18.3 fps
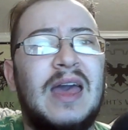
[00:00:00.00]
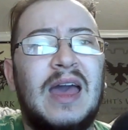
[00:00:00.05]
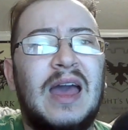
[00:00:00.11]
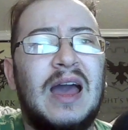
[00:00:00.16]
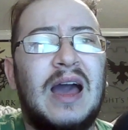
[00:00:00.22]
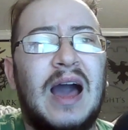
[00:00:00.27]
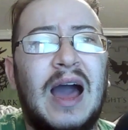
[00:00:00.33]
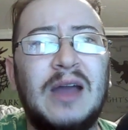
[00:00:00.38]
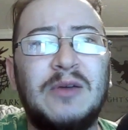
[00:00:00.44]

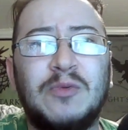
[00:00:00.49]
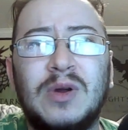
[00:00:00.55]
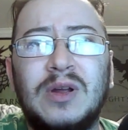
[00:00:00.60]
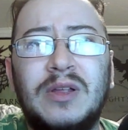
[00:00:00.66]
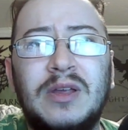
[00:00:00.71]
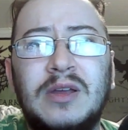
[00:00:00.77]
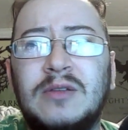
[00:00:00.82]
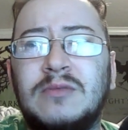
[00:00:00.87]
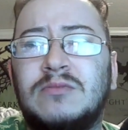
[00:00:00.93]
I
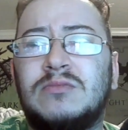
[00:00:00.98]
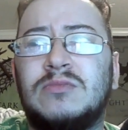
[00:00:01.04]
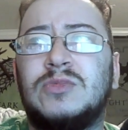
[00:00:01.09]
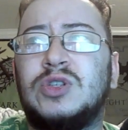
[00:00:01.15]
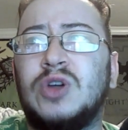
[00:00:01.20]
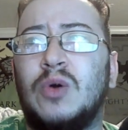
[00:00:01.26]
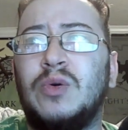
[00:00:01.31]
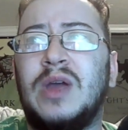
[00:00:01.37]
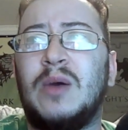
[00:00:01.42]
really
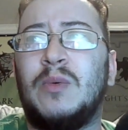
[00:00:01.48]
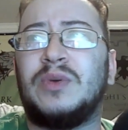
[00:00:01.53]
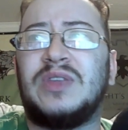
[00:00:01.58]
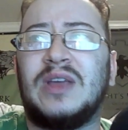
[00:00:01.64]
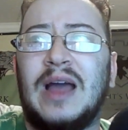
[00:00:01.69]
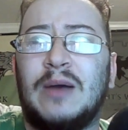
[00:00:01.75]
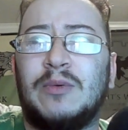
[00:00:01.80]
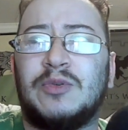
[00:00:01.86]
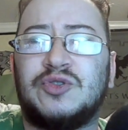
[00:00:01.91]
don't get what the
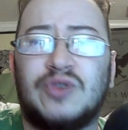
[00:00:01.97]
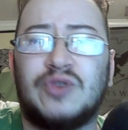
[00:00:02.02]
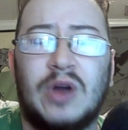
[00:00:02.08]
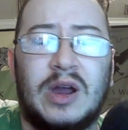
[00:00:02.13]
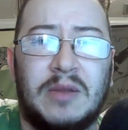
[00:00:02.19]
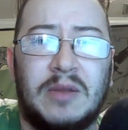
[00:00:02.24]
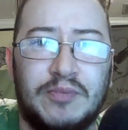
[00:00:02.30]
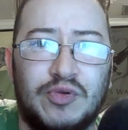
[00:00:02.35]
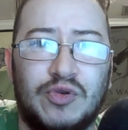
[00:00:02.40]
guy was trying
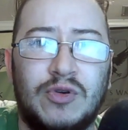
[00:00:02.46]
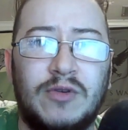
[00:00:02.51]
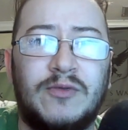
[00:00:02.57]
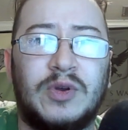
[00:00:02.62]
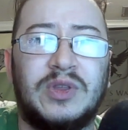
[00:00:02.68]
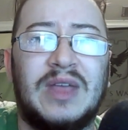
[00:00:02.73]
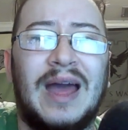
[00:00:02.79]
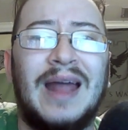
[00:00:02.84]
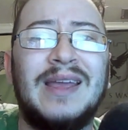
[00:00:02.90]
to prove with
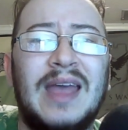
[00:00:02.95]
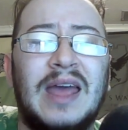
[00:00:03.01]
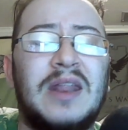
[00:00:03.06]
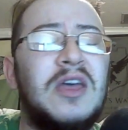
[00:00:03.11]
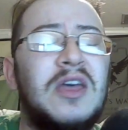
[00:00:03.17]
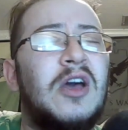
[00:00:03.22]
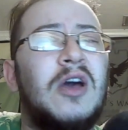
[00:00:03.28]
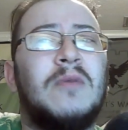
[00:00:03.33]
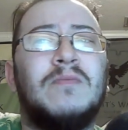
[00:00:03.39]
that. Again,
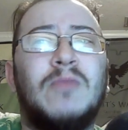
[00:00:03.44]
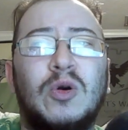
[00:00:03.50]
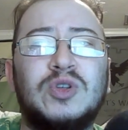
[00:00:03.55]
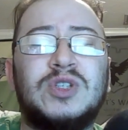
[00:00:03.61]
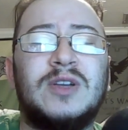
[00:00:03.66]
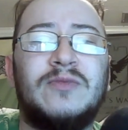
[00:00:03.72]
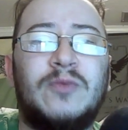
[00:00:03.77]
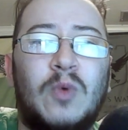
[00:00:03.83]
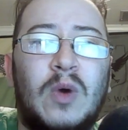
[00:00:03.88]
most
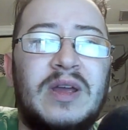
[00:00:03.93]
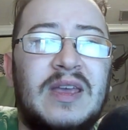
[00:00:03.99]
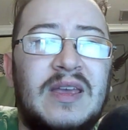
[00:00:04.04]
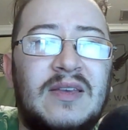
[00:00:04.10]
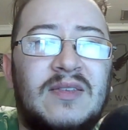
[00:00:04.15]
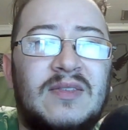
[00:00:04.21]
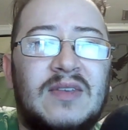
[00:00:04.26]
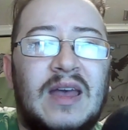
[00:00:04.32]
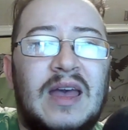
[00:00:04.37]
of what he
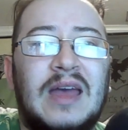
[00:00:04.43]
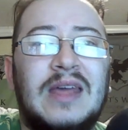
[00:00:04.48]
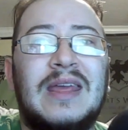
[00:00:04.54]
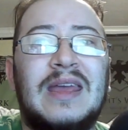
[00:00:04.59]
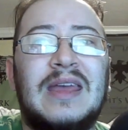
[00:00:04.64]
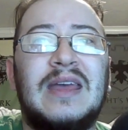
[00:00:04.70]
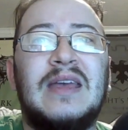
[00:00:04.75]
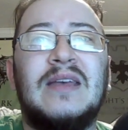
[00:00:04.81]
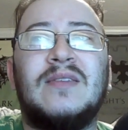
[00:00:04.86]
said
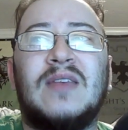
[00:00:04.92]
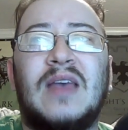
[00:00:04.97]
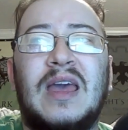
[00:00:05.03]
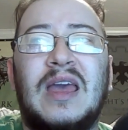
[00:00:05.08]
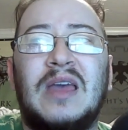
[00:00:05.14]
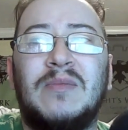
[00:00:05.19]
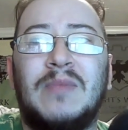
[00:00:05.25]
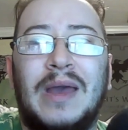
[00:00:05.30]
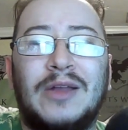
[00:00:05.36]
is
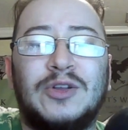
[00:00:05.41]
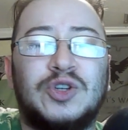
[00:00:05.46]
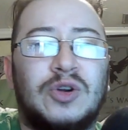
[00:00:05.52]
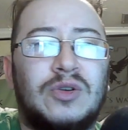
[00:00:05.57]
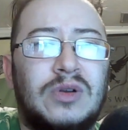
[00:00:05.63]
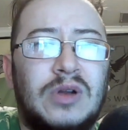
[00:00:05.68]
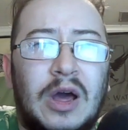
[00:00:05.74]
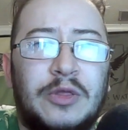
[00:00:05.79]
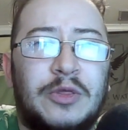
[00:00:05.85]
a major
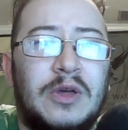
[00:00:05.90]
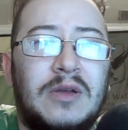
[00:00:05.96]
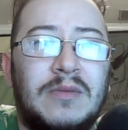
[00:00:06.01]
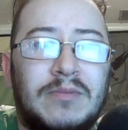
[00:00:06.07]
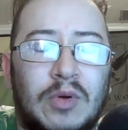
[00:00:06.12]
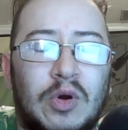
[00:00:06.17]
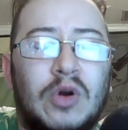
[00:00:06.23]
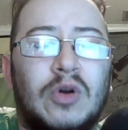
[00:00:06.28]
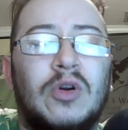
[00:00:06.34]
nothing
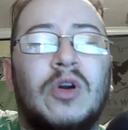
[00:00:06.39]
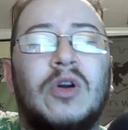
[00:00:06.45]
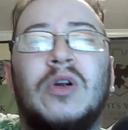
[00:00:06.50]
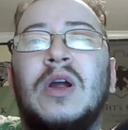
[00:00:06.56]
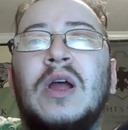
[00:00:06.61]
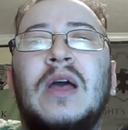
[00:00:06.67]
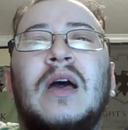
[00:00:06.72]
burger.